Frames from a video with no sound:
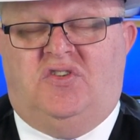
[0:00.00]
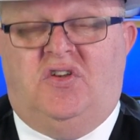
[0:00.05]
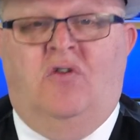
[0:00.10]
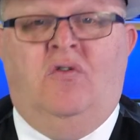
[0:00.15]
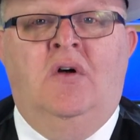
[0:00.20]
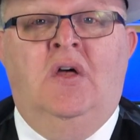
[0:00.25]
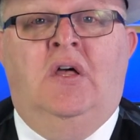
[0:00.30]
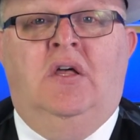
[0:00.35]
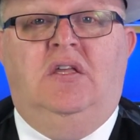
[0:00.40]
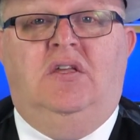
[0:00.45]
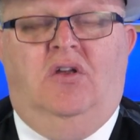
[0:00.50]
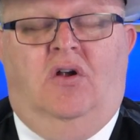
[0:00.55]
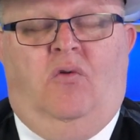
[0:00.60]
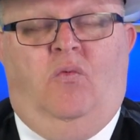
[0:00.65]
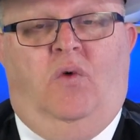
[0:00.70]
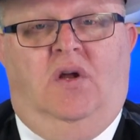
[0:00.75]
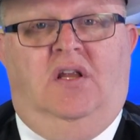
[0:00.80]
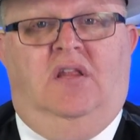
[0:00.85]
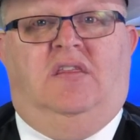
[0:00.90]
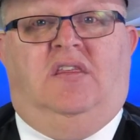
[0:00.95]
So,
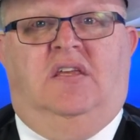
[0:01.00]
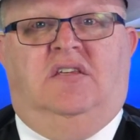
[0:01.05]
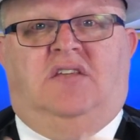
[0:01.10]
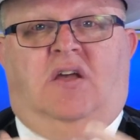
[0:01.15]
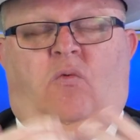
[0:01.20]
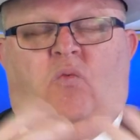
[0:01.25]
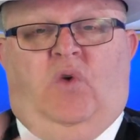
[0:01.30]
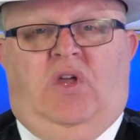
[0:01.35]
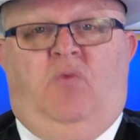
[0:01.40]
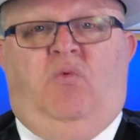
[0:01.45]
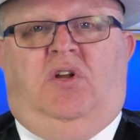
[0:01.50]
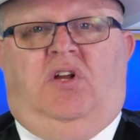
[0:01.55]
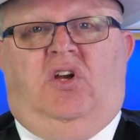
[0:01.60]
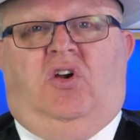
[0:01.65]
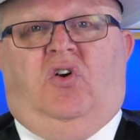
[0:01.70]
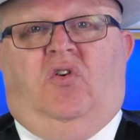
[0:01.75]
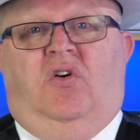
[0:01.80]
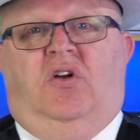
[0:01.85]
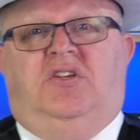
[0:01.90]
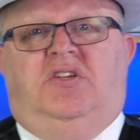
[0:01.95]
one of the things that we would
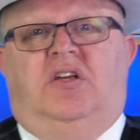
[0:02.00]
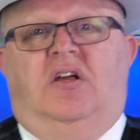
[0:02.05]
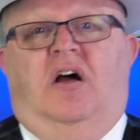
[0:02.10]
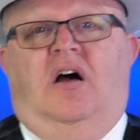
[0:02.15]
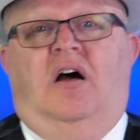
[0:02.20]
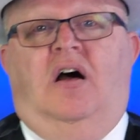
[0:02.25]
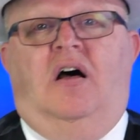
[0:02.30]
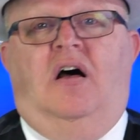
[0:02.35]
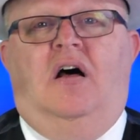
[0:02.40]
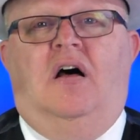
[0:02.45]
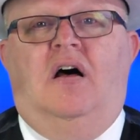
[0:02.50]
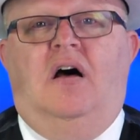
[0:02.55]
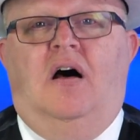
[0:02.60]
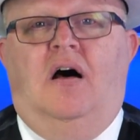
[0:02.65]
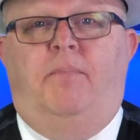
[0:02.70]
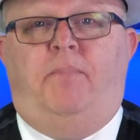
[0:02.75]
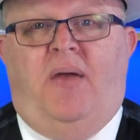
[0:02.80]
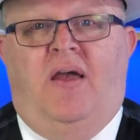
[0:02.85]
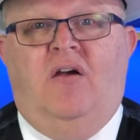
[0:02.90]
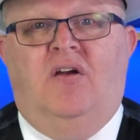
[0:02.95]
encourage
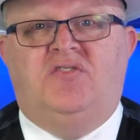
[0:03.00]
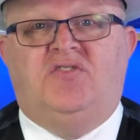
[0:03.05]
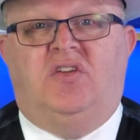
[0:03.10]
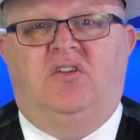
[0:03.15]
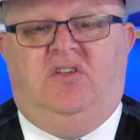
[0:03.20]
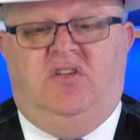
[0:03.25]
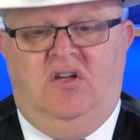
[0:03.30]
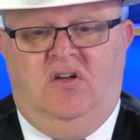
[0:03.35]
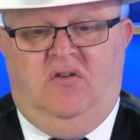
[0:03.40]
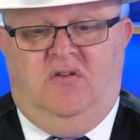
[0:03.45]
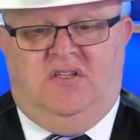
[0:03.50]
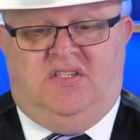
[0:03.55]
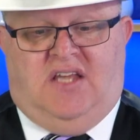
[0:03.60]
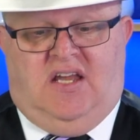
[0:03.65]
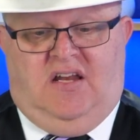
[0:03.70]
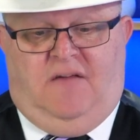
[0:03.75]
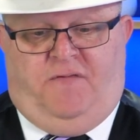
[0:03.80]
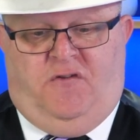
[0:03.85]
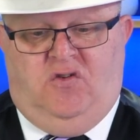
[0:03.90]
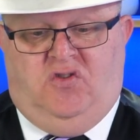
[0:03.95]
parents to do is
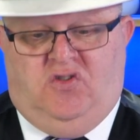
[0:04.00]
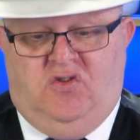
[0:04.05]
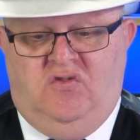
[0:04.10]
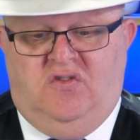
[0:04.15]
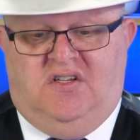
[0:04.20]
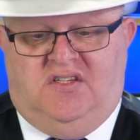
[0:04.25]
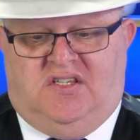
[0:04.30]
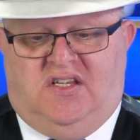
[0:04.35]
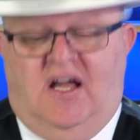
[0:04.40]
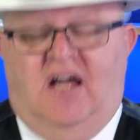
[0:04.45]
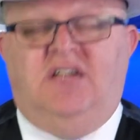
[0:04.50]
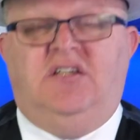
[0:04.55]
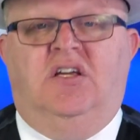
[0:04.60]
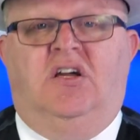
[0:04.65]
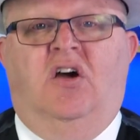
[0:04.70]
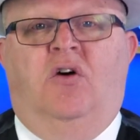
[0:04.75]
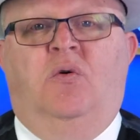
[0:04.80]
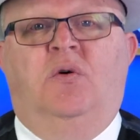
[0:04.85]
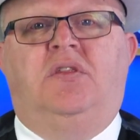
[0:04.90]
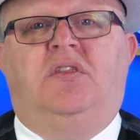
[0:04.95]
that if you do decide to
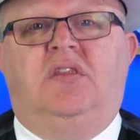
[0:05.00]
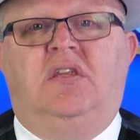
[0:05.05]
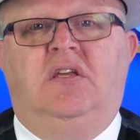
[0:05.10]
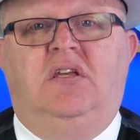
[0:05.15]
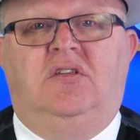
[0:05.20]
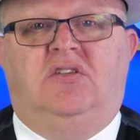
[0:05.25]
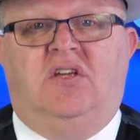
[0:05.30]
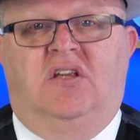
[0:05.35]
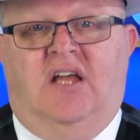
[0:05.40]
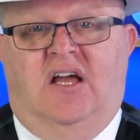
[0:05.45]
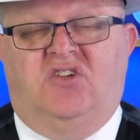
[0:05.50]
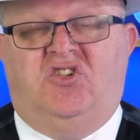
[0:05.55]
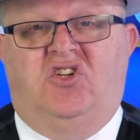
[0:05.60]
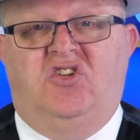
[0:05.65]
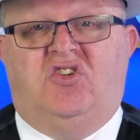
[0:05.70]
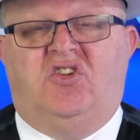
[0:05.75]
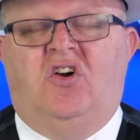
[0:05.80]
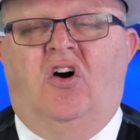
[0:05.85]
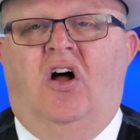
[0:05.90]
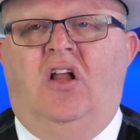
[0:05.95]
go with the
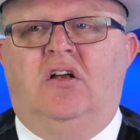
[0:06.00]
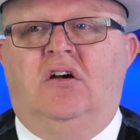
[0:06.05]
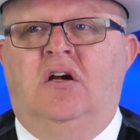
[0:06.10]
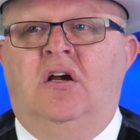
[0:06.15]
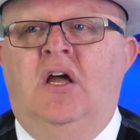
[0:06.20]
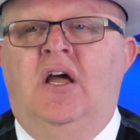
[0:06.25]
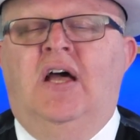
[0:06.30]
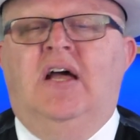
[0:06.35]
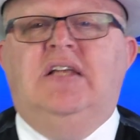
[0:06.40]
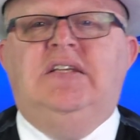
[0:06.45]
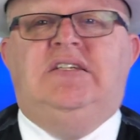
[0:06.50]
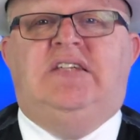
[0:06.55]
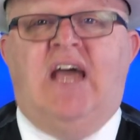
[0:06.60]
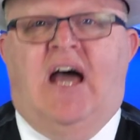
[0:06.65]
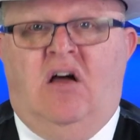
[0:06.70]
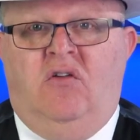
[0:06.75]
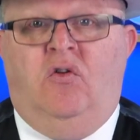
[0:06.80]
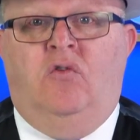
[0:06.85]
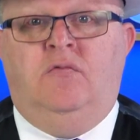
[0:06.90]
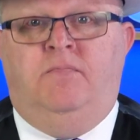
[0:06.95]
Tanoshi Scholar,
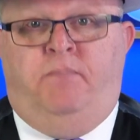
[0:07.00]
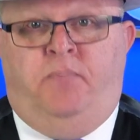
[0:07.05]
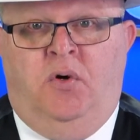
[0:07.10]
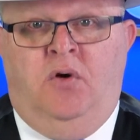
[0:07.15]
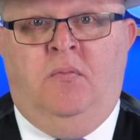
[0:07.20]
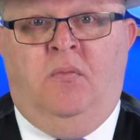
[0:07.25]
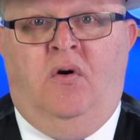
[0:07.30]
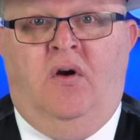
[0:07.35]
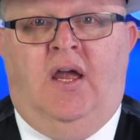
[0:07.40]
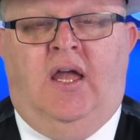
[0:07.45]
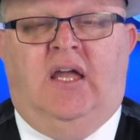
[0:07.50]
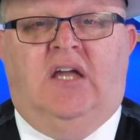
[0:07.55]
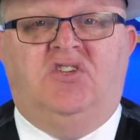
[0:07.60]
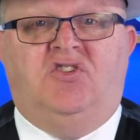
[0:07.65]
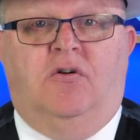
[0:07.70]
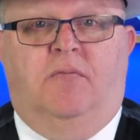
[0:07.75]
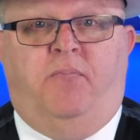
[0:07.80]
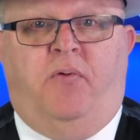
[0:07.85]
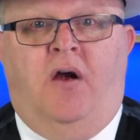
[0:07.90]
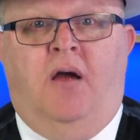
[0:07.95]
download Boomerang
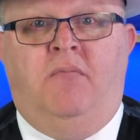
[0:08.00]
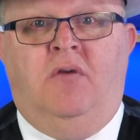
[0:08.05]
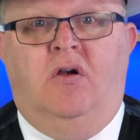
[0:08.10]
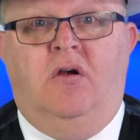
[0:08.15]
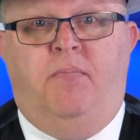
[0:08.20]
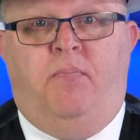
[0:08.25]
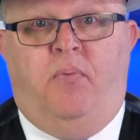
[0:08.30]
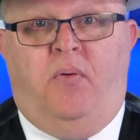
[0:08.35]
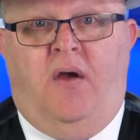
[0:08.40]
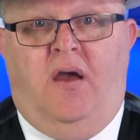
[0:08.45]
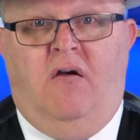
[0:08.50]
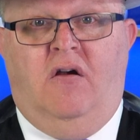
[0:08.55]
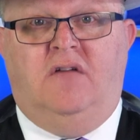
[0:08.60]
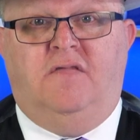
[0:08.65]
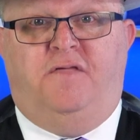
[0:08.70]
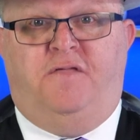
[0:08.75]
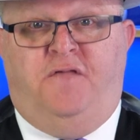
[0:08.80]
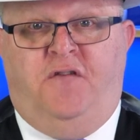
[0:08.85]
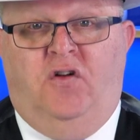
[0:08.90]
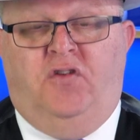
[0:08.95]
as your primary
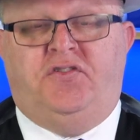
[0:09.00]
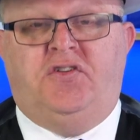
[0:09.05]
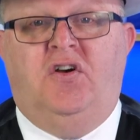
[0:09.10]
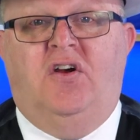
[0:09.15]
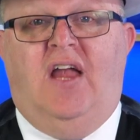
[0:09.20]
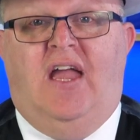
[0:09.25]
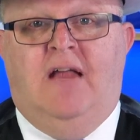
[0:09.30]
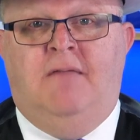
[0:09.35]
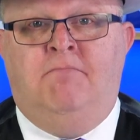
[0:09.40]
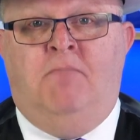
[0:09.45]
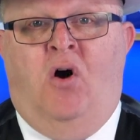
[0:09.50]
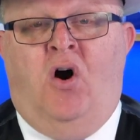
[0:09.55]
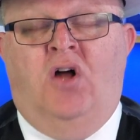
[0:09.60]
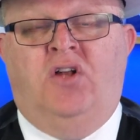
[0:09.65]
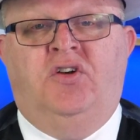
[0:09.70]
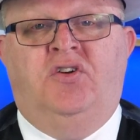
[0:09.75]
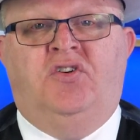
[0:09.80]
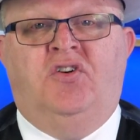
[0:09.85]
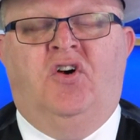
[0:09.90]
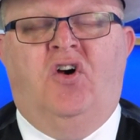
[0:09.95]
parent filter and
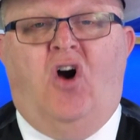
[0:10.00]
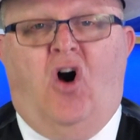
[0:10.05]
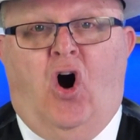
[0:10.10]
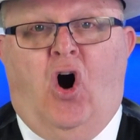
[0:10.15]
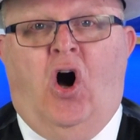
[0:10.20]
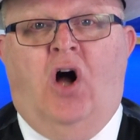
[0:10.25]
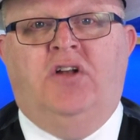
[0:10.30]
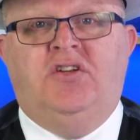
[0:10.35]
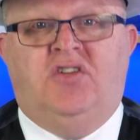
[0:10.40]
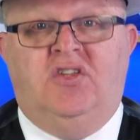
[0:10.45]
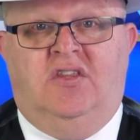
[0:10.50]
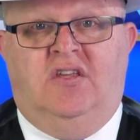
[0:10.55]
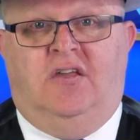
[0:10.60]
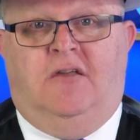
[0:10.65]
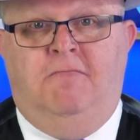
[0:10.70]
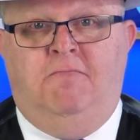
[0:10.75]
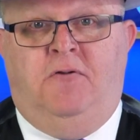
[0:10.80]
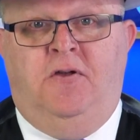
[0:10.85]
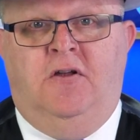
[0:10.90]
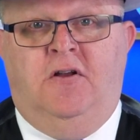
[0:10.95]
monitor onto the
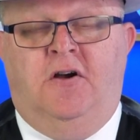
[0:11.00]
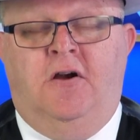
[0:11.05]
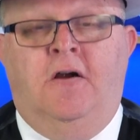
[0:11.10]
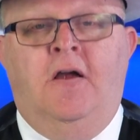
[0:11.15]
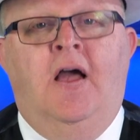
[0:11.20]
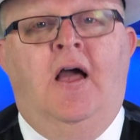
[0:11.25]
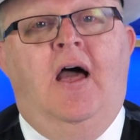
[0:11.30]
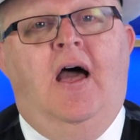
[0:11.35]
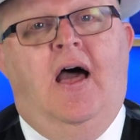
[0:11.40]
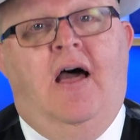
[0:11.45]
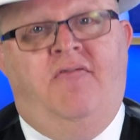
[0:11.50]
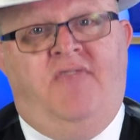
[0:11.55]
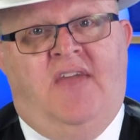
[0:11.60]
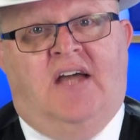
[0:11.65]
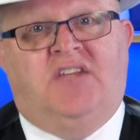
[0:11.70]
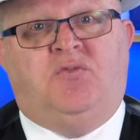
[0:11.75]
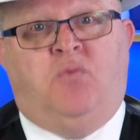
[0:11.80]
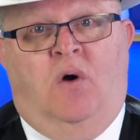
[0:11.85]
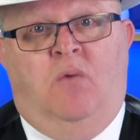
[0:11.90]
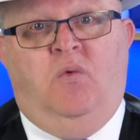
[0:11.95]
computer, and
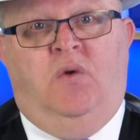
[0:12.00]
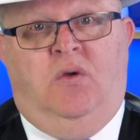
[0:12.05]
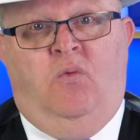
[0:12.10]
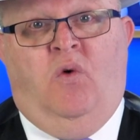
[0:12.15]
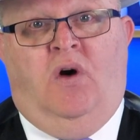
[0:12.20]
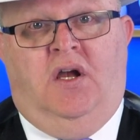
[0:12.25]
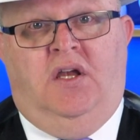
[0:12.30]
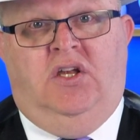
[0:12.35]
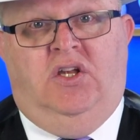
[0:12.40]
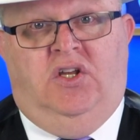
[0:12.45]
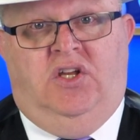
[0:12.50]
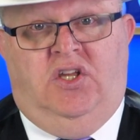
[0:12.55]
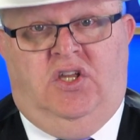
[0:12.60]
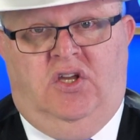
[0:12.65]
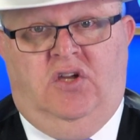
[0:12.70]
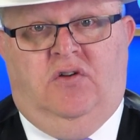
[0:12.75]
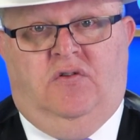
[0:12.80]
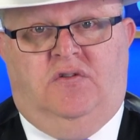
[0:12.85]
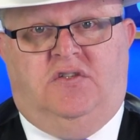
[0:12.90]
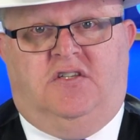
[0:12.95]
that's what we want you to
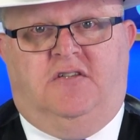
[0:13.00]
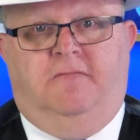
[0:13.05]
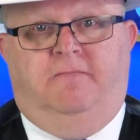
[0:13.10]
use.